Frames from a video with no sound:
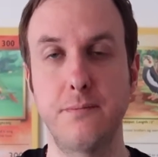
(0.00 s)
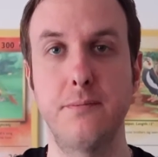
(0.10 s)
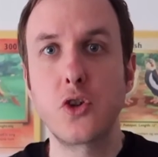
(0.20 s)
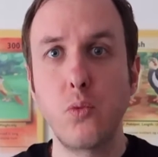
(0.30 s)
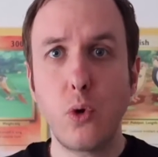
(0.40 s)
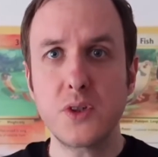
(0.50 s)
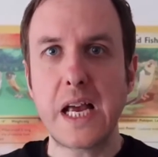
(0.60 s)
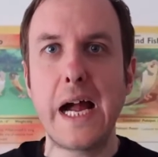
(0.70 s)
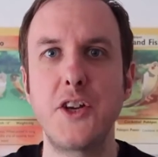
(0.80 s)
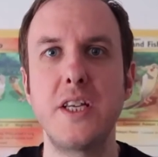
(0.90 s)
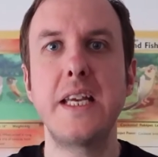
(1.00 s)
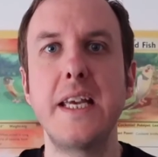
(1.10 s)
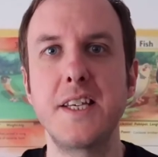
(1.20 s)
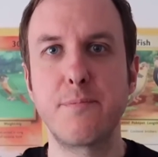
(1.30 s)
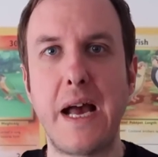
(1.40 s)
So what actually
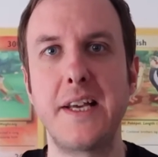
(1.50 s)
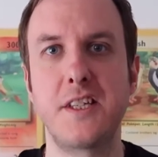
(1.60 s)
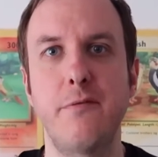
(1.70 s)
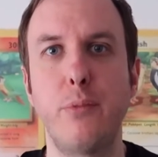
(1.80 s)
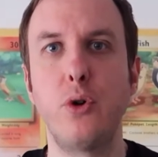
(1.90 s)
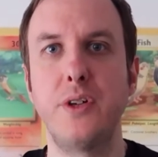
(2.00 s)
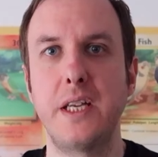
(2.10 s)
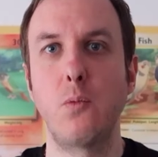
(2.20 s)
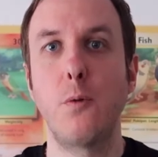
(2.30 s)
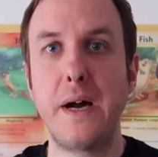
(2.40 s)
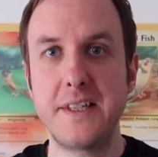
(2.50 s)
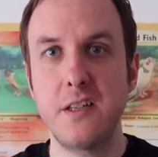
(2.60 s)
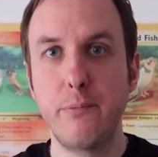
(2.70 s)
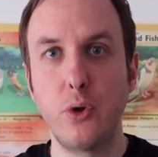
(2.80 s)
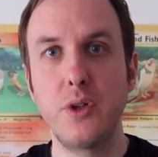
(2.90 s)
is passive bonding? Well,
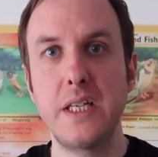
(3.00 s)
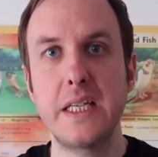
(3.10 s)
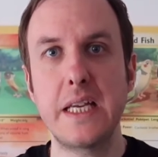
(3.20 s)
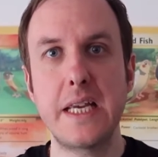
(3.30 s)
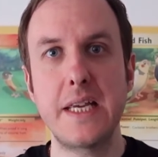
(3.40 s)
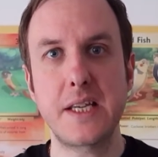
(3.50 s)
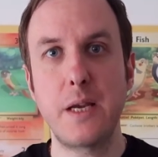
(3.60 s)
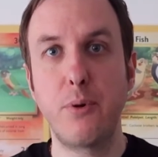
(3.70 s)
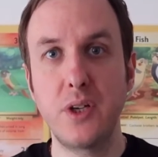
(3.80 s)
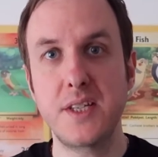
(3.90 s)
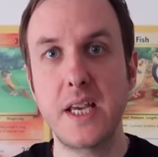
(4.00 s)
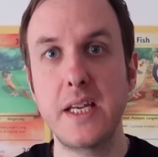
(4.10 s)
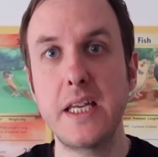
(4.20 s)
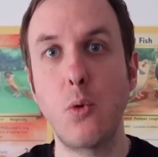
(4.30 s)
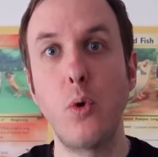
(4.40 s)
passive bonding is a bonding
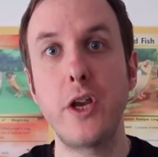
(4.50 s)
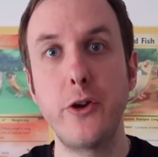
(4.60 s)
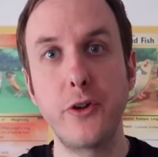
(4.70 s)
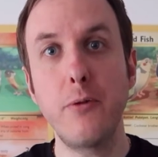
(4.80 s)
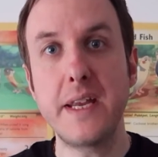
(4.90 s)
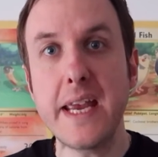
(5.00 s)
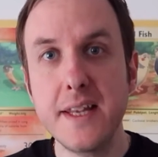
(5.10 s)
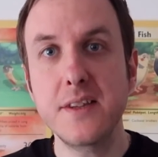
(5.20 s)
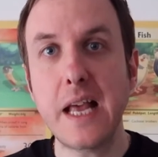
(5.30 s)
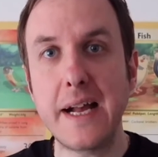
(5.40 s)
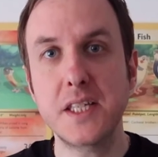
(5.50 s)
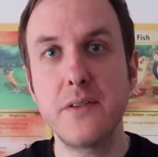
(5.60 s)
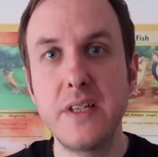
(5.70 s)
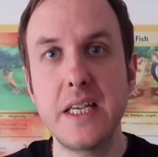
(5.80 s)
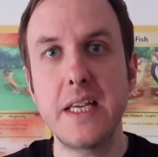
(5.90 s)
technique where you don't
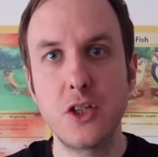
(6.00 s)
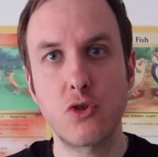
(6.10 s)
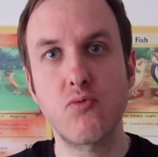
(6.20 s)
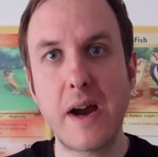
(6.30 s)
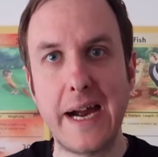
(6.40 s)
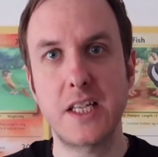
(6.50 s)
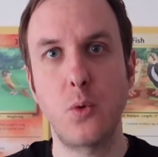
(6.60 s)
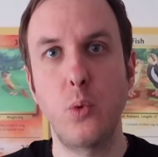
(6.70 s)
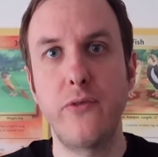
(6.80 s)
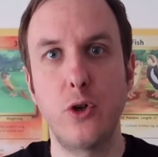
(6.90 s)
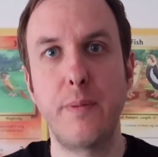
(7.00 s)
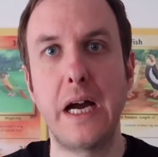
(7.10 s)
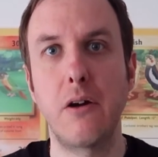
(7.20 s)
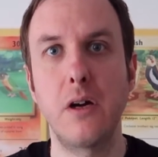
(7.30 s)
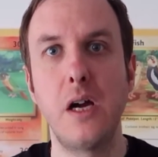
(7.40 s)
actively interact with your
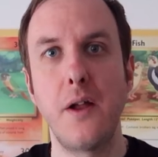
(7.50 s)
parrot.